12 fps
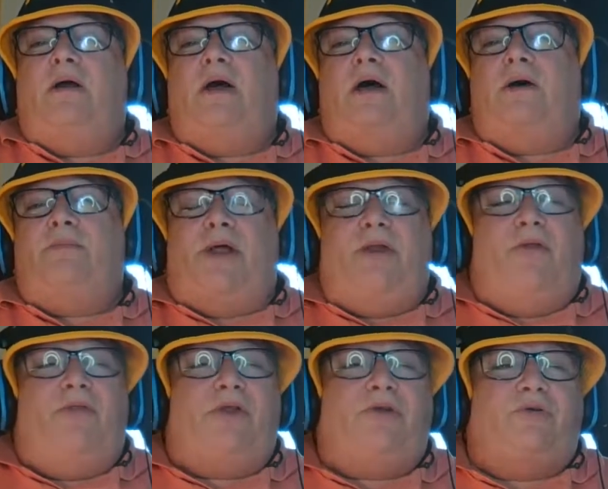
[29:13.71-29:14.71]
I don't
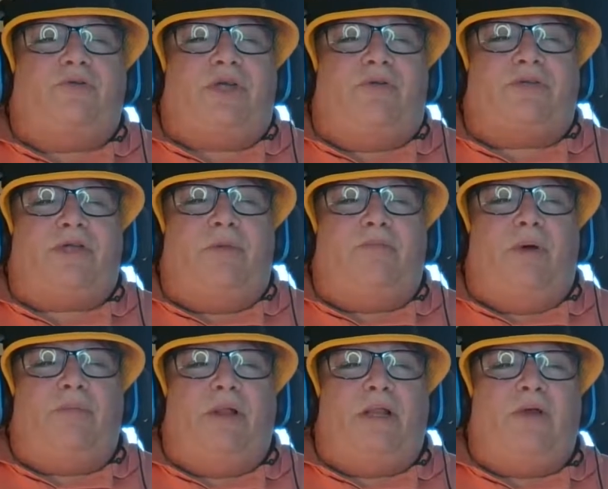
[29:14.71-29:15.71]
think Deuce ever said
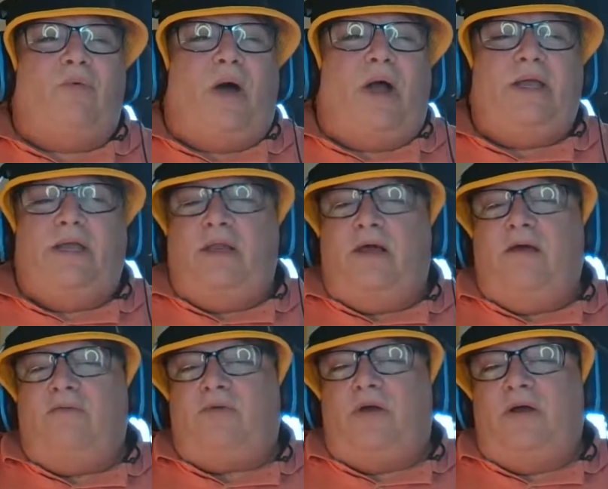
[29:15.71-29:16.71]
publicly why he left.